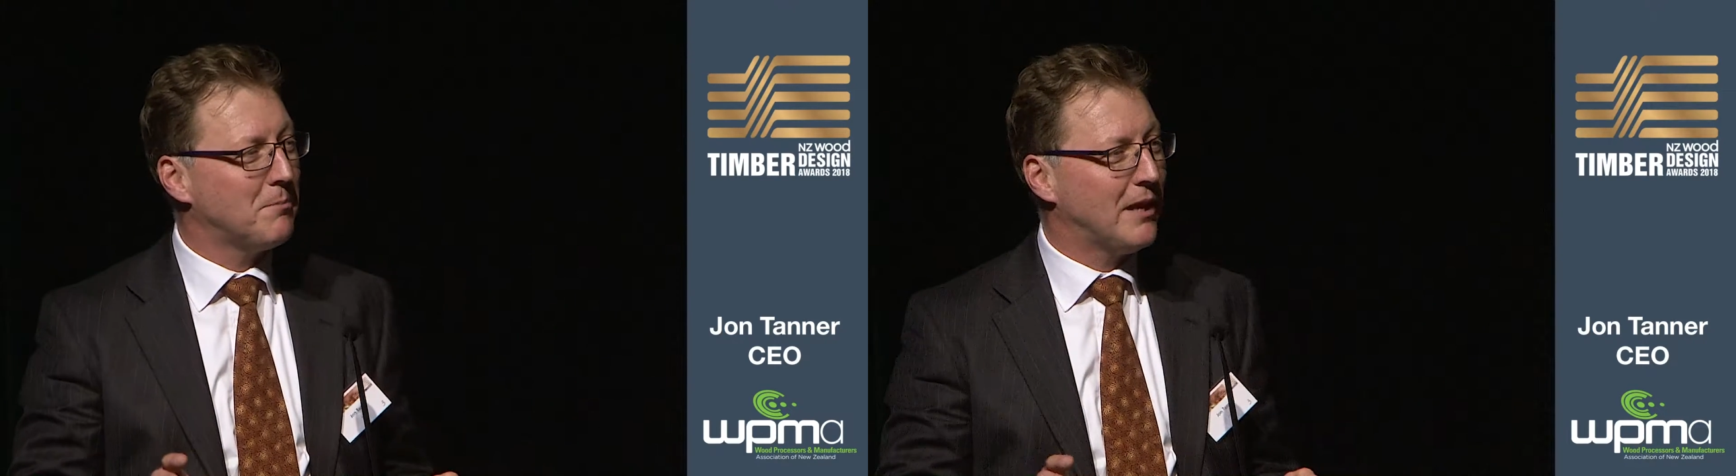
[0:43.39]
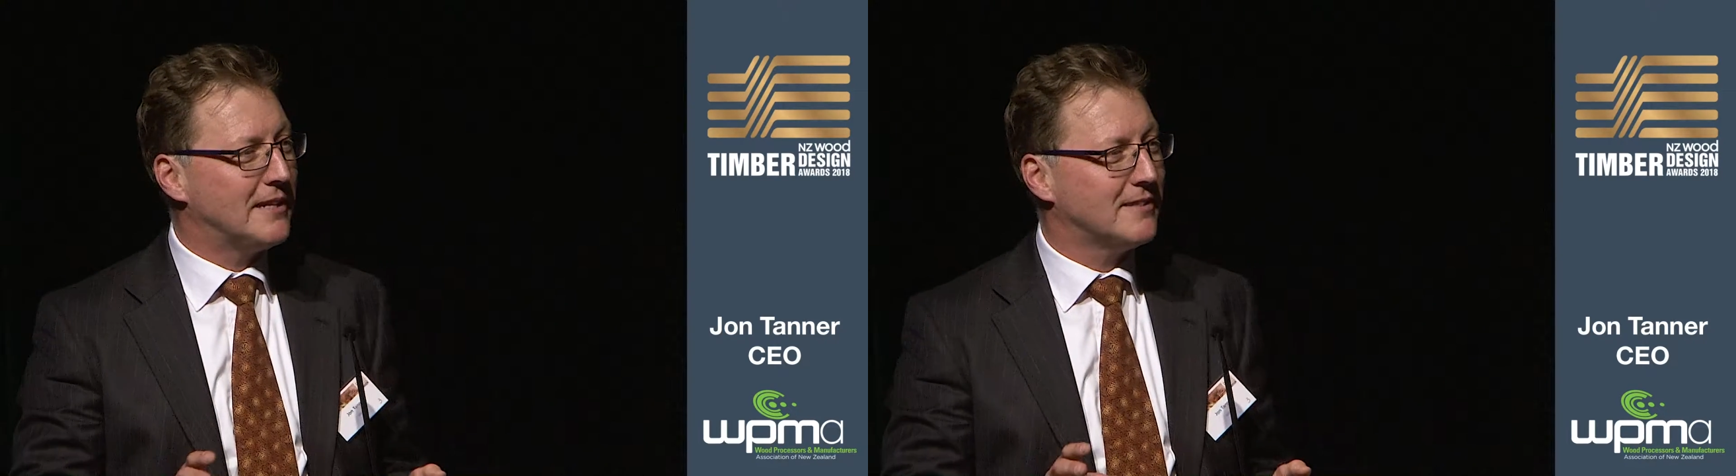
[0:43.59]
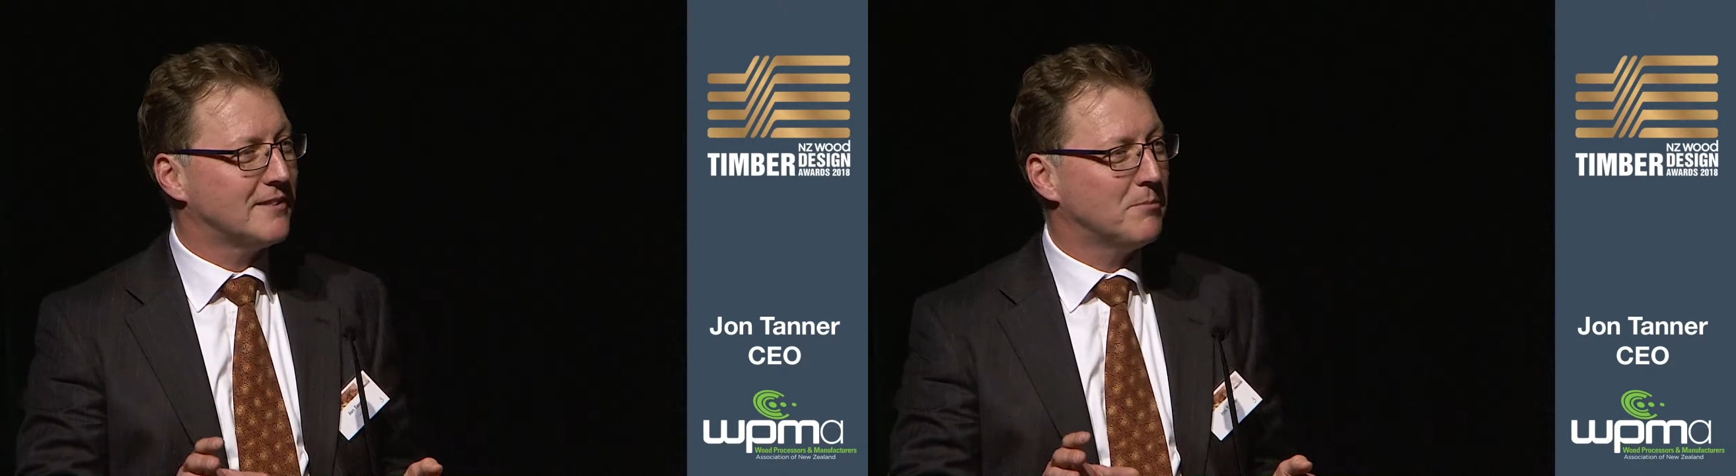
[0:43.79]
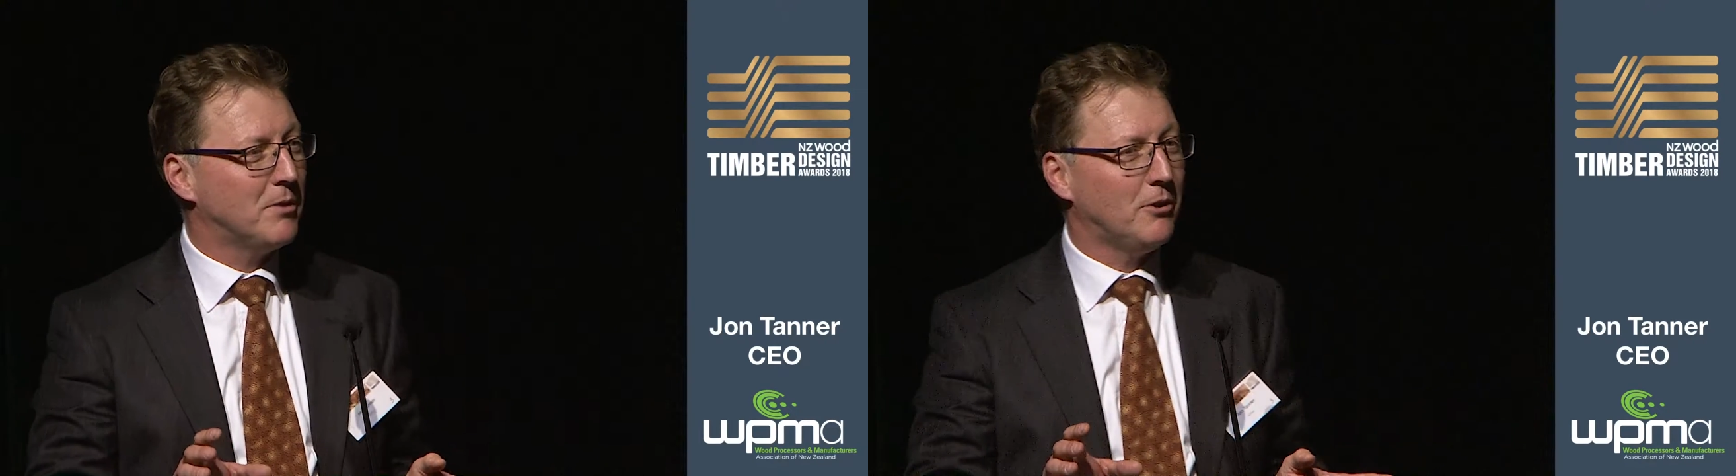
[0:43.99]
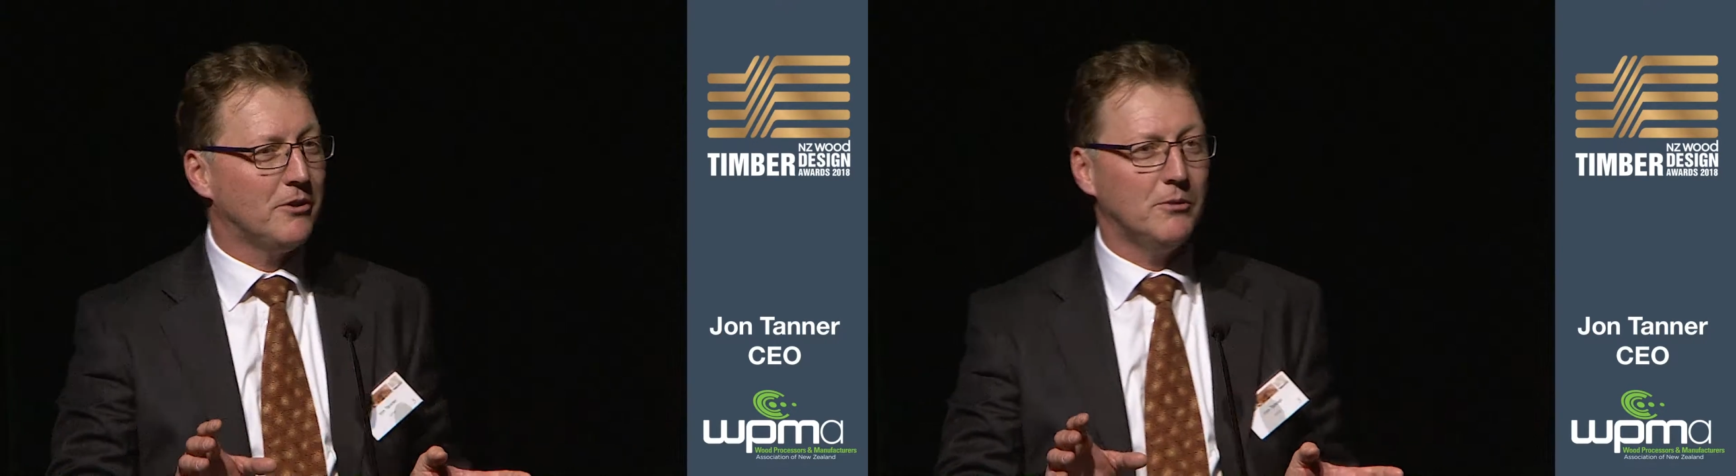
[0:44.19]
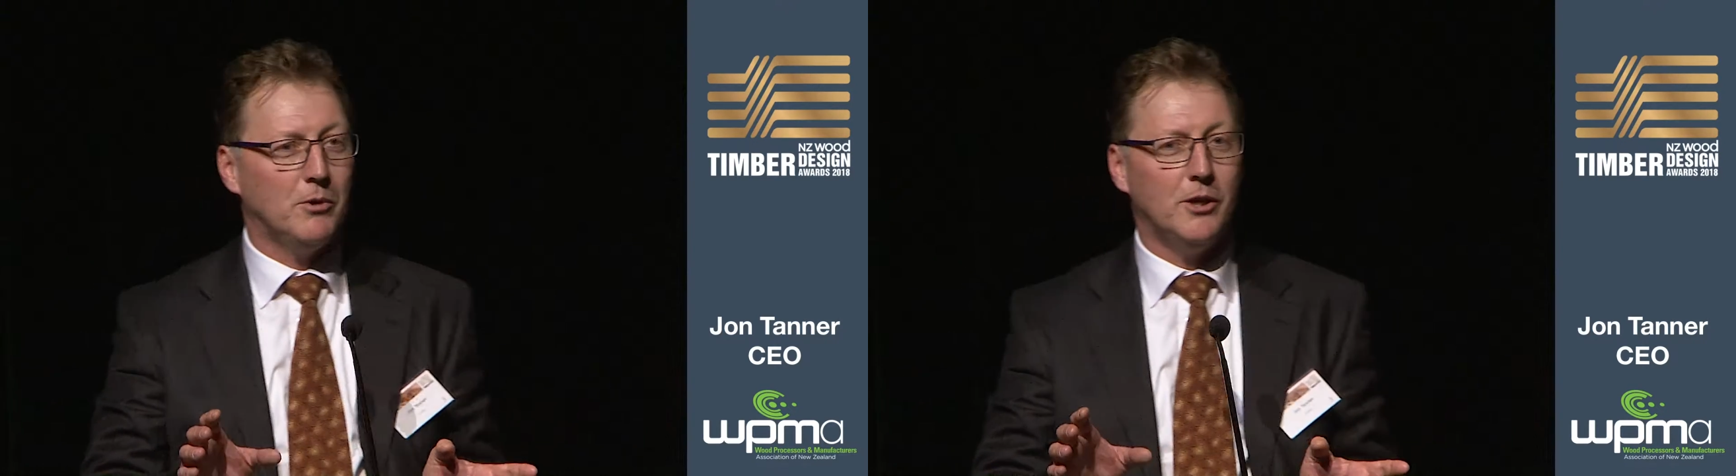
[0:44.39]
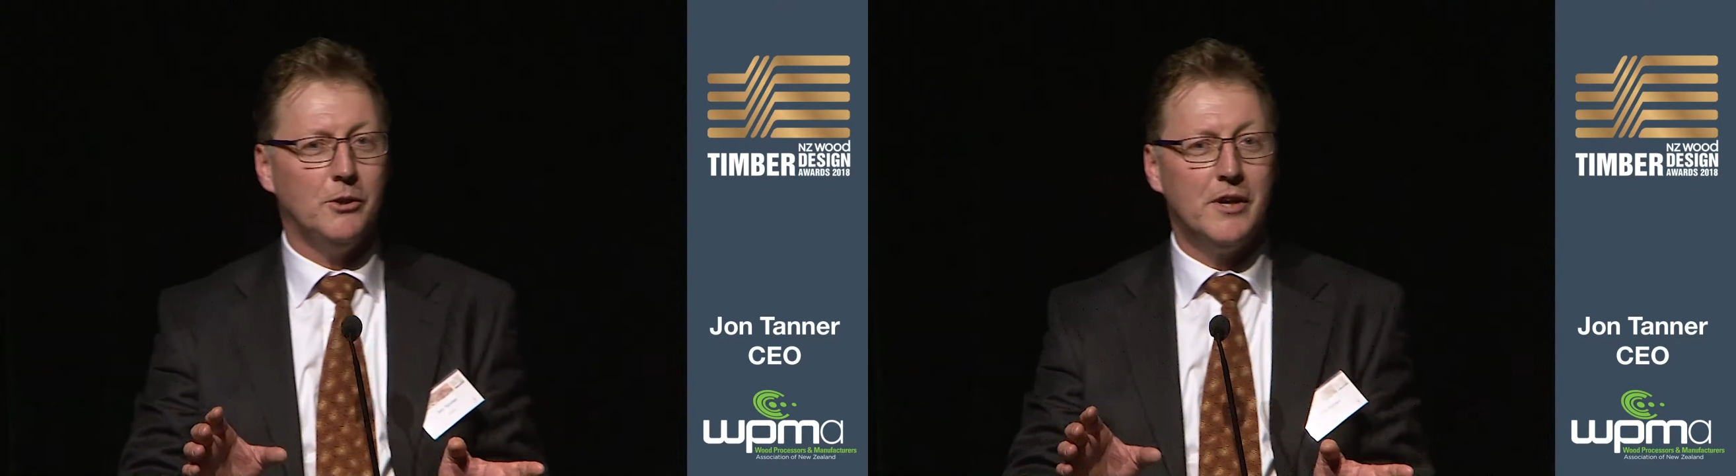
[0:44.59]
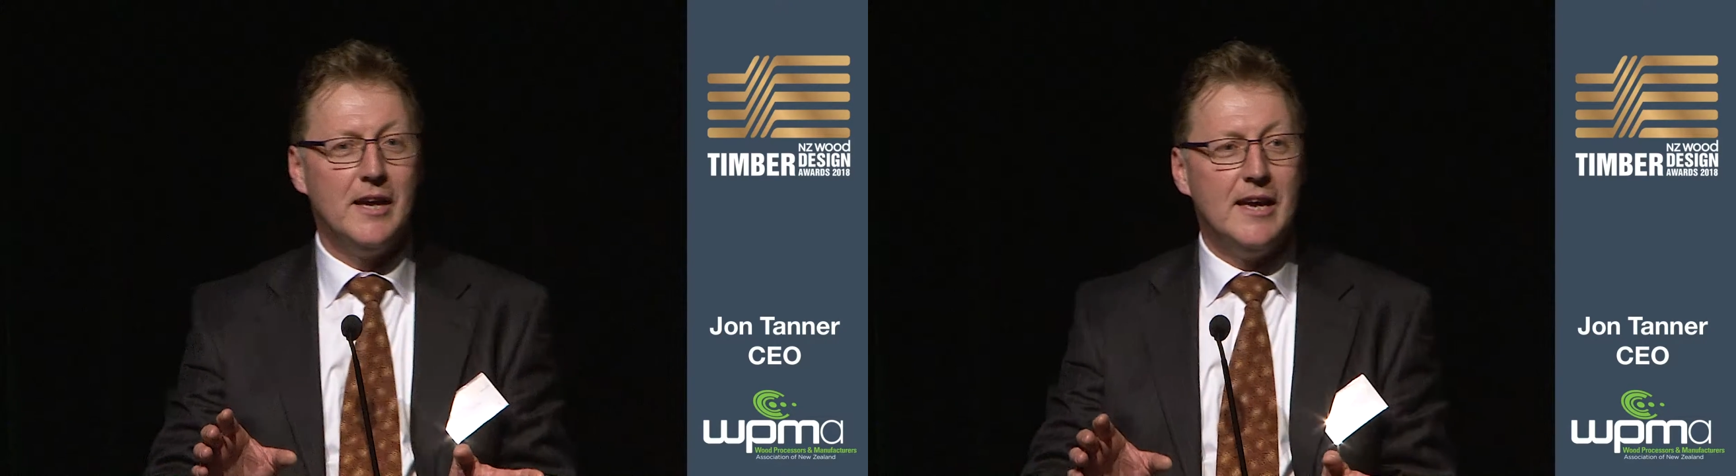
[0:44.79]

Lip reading: places to build in the world,